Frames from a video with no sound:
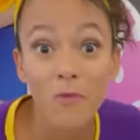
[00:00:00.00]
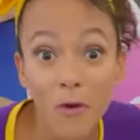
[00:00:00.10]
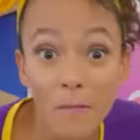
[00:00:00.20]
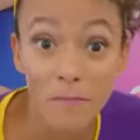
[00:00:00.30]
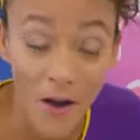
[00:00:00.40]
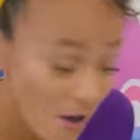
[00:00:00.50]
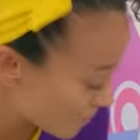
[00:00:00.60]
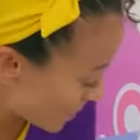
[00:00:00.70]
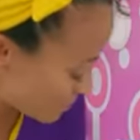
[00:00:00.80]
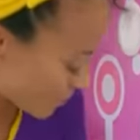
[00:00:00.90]
more ball
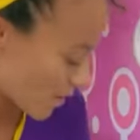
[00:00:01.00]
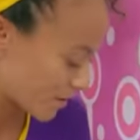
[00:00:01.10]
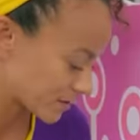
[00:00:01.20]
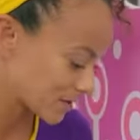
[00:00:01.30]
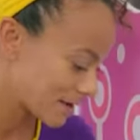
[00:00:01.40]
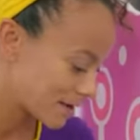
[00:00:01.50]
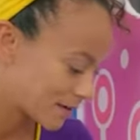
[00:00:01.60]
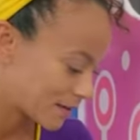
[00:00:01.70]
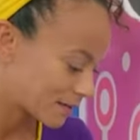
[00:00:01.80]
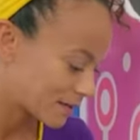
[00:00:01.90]
pit balls.
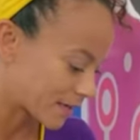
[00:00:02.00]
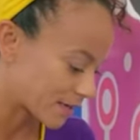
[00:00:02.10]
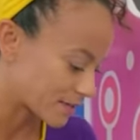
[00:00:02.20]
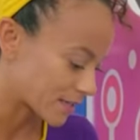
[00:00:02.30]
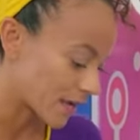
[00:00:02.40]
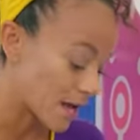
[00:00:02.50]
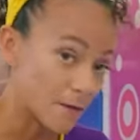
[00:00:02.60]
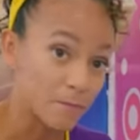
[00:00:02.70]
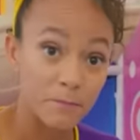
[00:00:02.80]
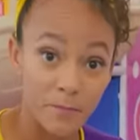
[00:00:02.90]
There's
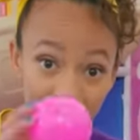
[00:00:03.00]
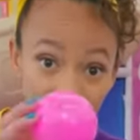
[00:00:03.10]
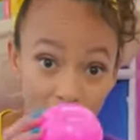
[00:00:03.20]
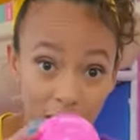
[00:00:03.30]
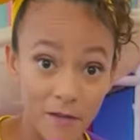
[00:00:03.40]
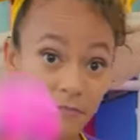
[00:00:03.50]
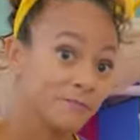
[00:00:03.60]
a pink one,